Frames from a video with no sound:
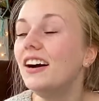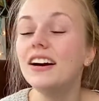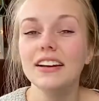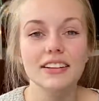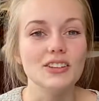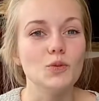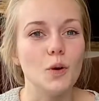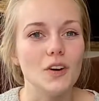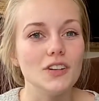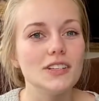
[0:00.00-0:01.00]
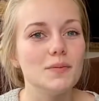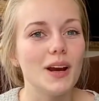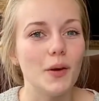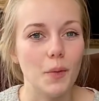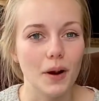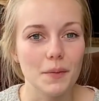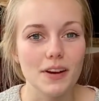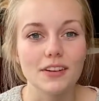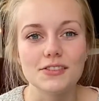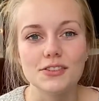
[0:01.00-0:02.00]
These walls in my
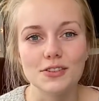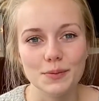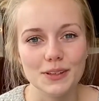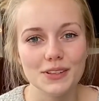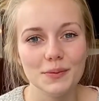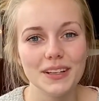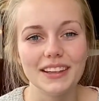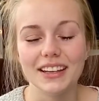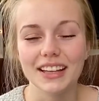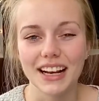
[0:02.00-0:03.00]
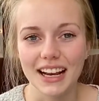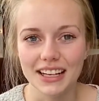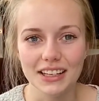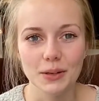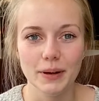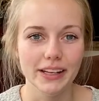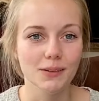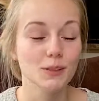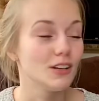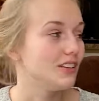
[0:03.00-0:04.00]
apartment are super, super thin. Like, I can hear my
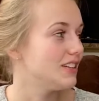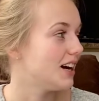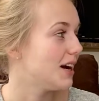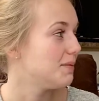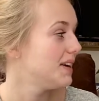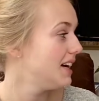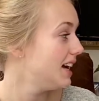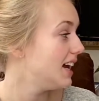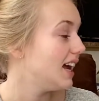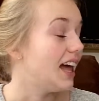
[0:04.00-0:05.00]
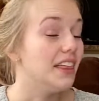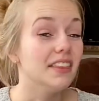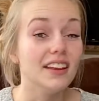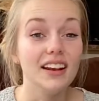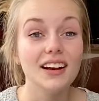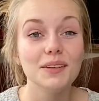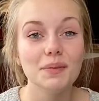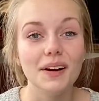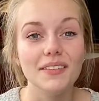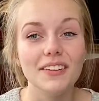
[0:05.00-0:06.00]
neighbors all the time. And they are
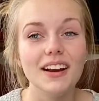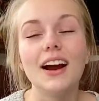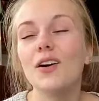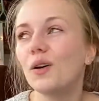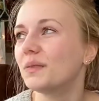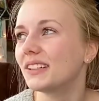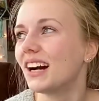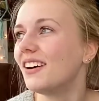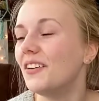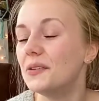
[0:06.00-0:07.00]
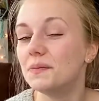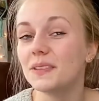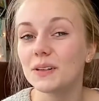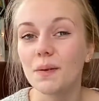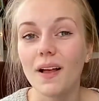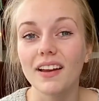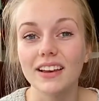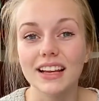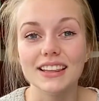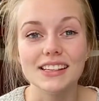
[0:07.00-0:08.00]
probably, I hope they're not home. They're probably
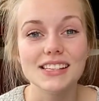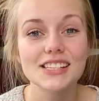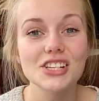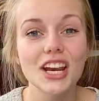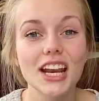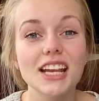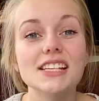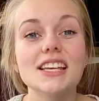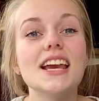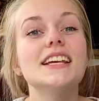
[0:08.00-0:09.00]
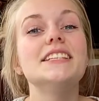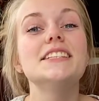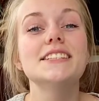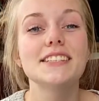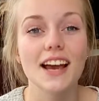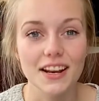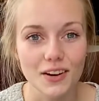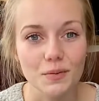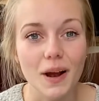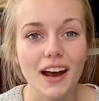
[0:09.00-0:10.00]
like, this chick is a
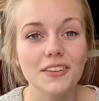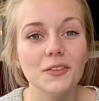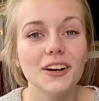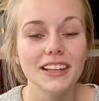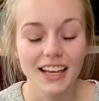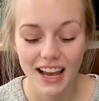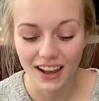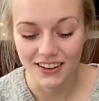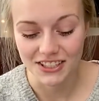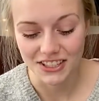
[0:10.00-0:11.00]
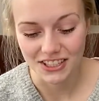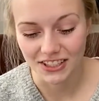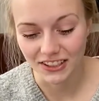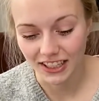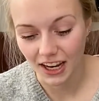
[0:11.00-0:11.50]
psychopath. What the hell is she doing?